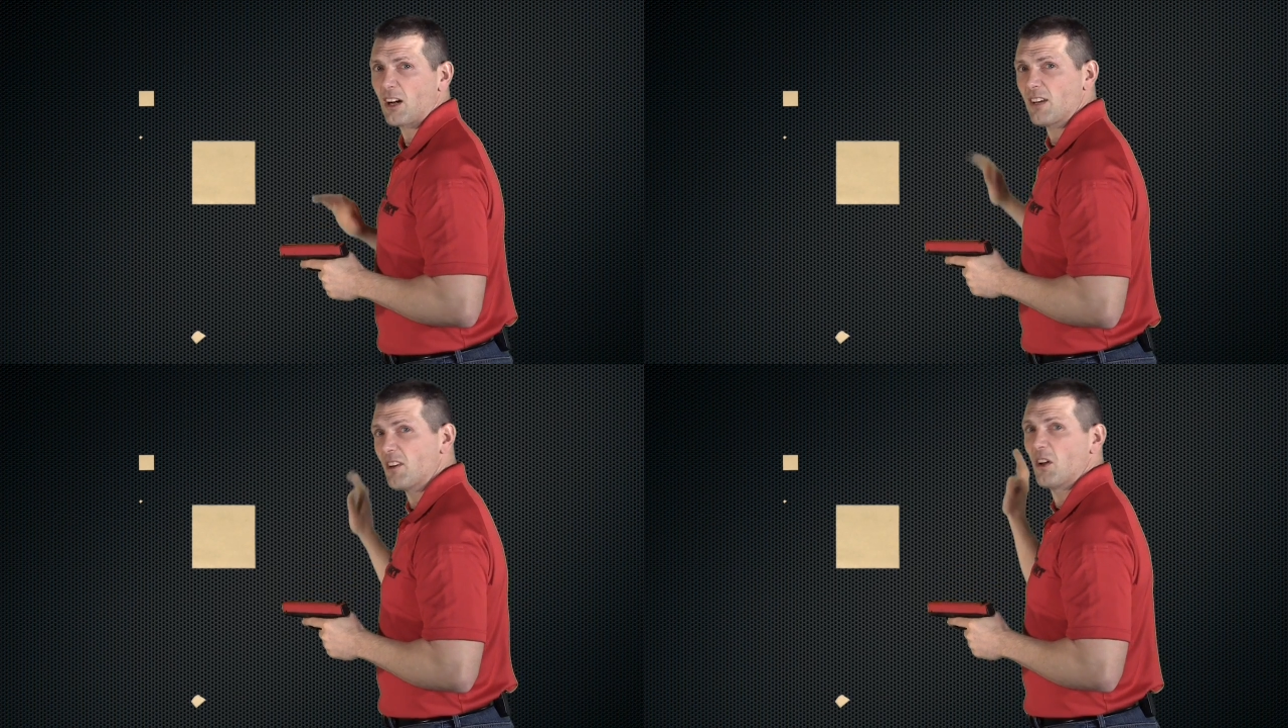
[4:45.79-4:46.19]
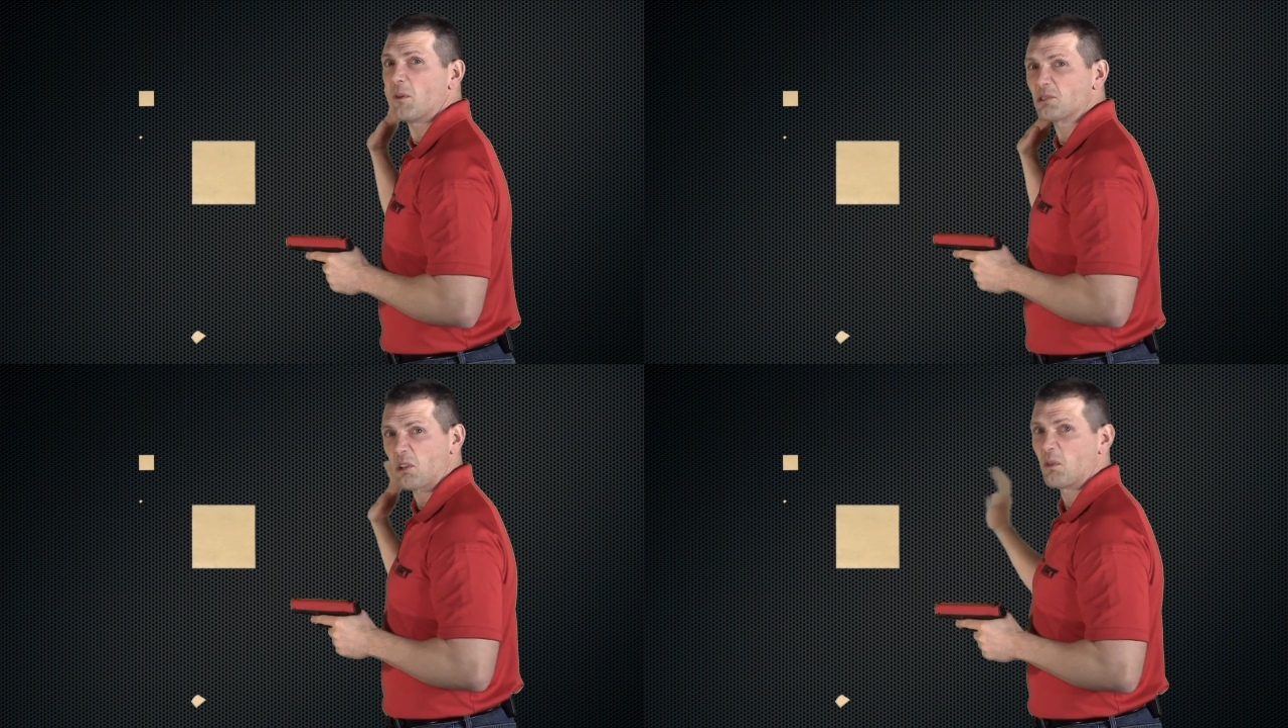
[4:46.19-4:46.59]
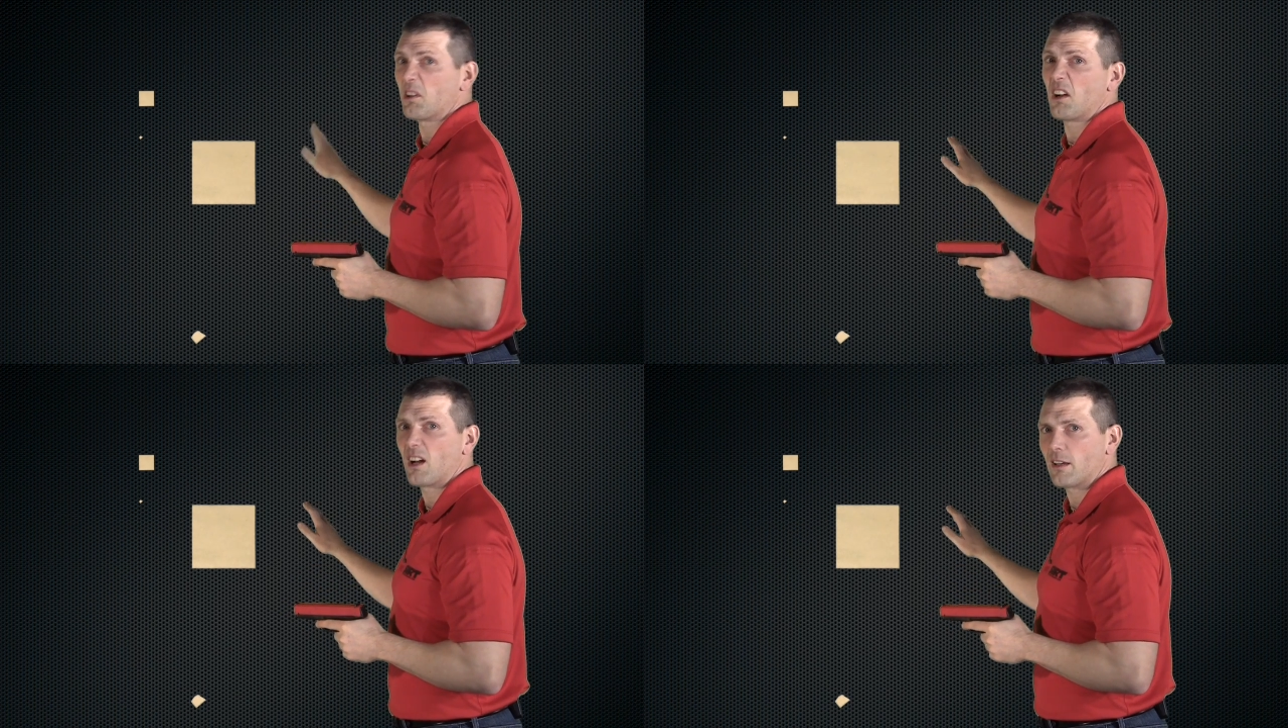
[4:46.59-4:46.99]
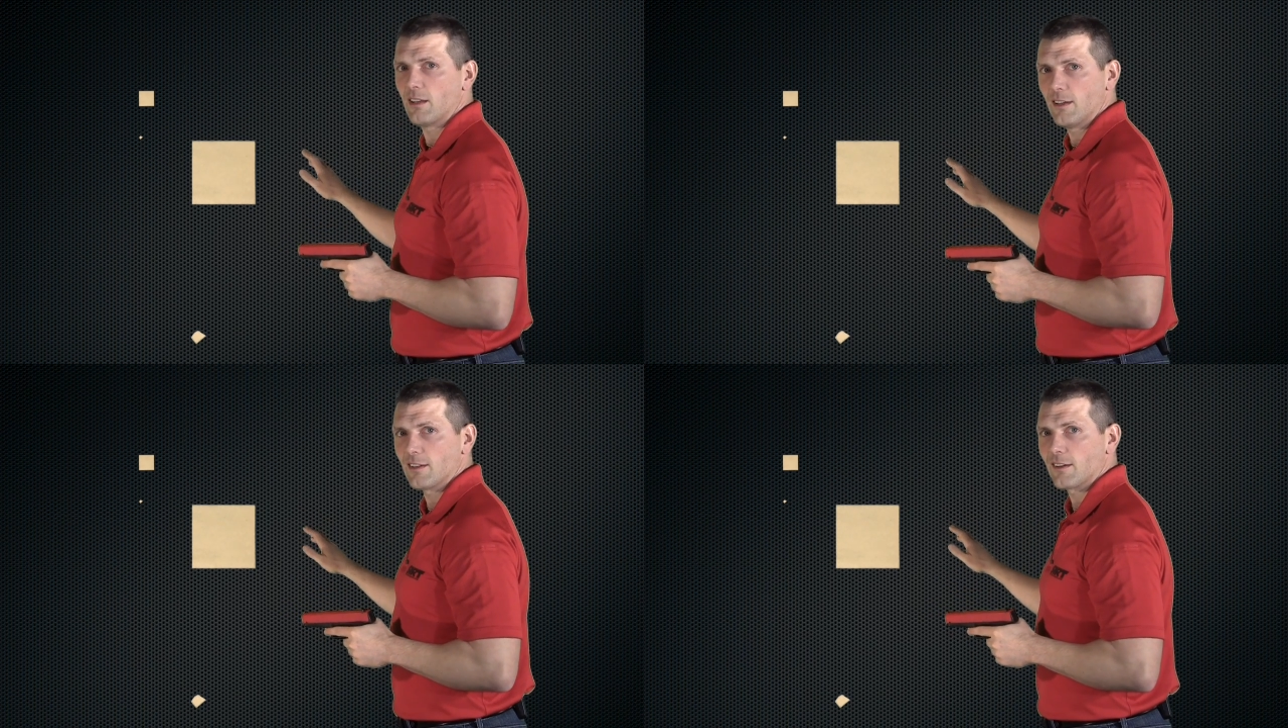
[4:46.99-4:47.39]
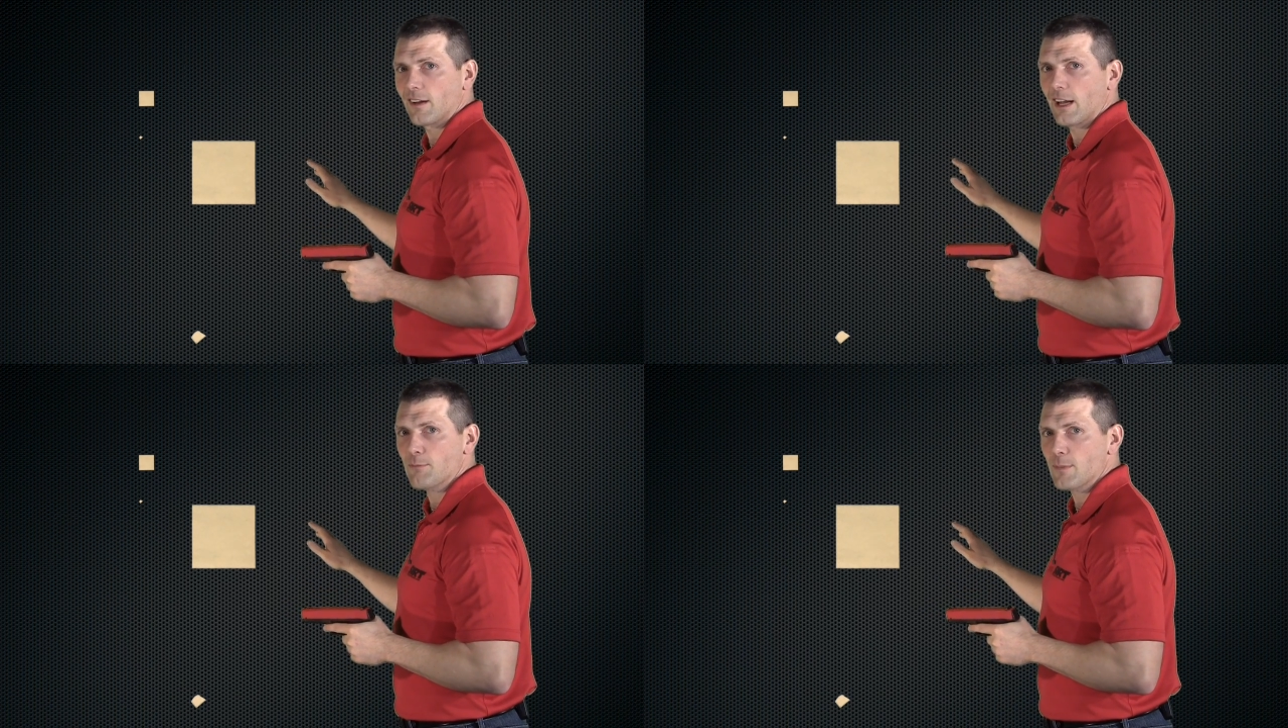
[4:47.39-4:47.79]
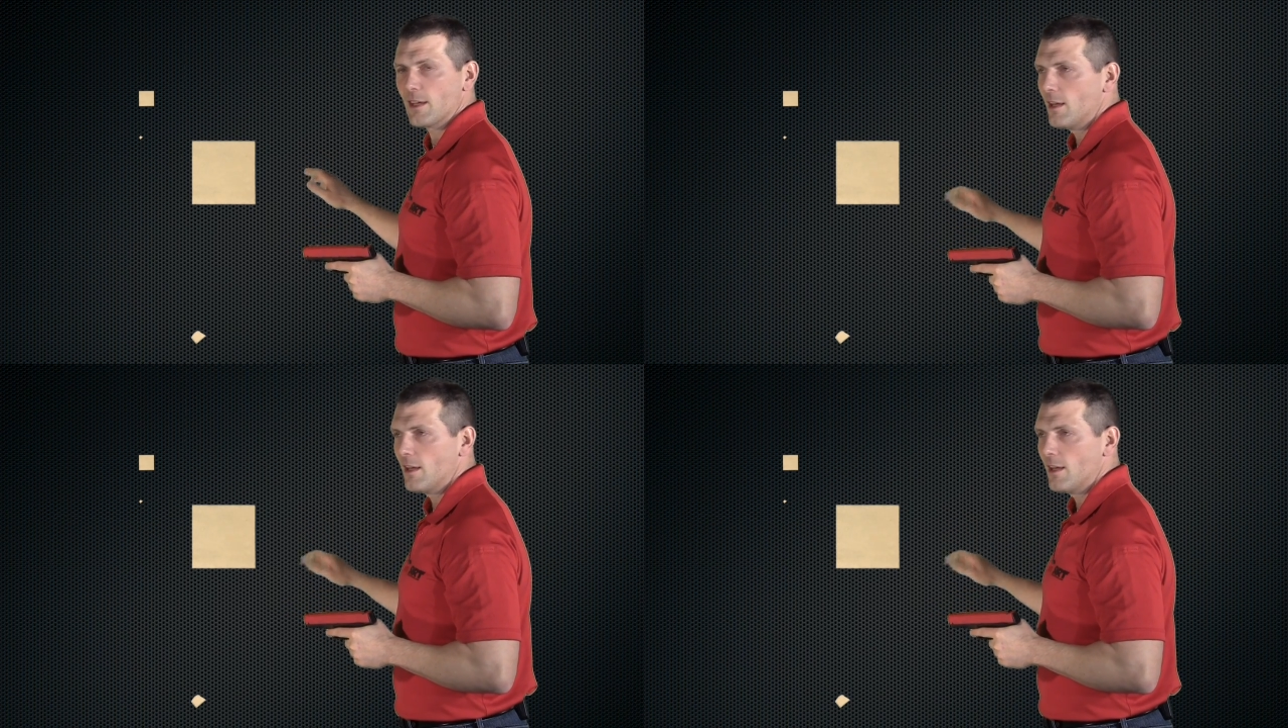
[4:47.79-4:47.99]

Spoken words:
I don't even know what's going on, right?